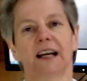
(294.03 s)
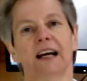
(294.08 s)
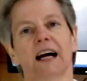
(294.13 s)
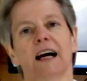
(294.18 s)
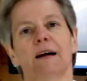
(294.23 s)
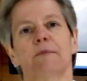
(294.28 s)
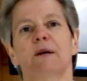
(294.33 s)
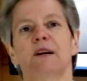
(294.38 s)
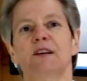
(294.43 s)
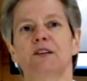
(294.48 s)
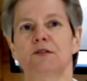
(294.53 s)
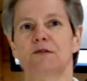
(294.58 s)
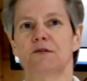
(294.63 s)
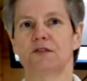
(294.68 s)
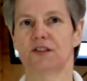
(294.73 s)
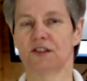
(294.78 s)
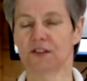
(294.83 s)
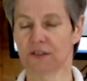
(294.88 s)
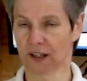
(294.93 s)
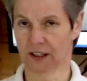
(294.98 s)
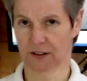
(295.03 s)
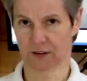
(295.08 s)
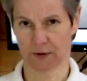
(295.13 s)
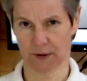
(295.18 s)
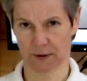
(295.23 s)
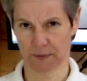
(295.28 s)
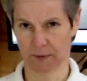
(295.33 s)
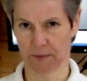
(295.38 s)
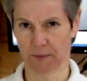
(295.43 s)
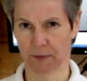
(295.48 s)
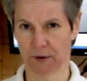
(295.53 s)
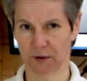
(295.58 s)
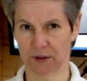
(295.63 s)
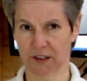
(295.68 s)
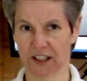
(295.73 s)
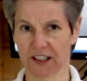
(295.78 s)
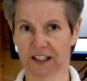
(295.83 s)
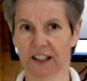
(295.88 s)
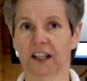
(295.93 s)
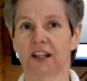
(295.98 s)
And when you do go to open
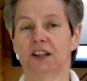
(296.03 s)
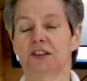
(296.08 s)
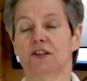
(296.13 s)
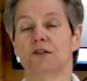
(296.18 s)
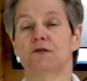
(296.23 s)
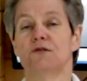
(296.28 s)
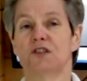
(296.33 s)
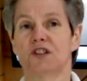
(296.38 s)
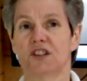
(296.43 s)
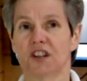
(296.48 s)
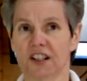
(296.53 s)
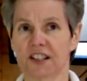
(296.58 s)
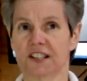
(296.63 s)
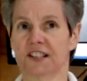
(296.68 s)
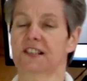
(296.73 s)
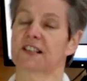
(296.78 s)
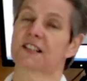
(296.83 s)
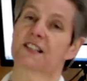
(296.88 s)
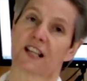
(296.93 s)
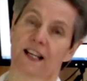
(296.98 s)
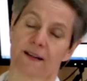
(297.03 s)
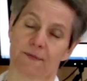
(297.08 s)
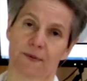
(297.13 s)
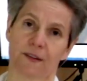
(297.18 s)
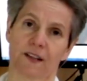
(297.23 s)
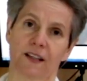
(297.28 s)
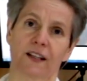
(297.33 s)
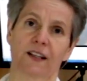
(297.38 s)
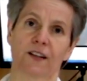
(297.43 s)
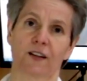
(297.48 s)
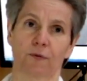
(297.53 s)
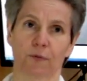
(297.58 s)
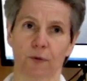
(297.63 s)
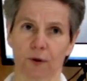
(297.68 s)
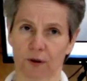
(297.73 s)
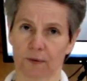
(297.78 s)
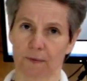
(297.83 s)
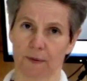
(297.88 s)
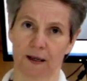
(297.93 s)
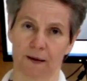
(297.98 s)
water, do just the same thing in the
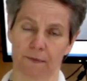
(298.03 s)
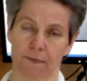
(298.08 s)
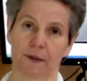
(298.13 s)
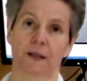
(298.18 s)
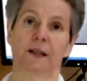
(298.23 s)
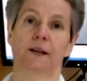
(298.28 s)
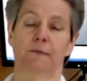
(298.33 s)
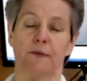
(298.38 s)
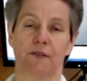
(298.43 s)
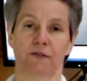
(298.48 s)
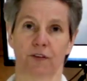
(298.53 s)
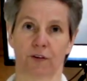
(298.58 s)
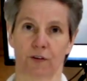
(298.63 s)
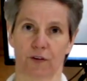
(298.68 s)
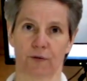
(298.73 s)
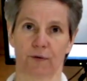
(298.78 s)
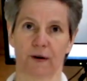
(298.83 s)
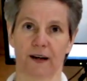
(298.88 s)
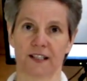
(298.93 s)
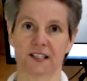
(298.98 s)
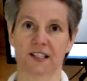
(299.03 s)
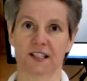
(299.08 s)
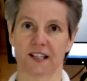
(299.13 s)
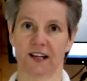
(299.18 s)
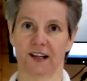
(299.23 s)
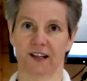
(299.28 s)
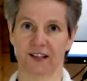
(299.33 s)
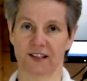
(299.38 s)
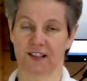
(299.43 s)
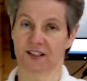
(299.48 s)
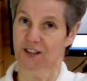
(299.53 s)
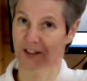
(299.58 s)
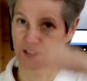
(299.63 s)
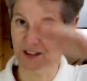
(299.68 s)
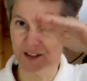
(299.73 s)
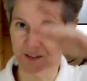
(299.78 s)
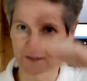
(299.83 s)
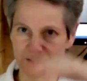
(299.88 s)
warm-up before the race starts. Just a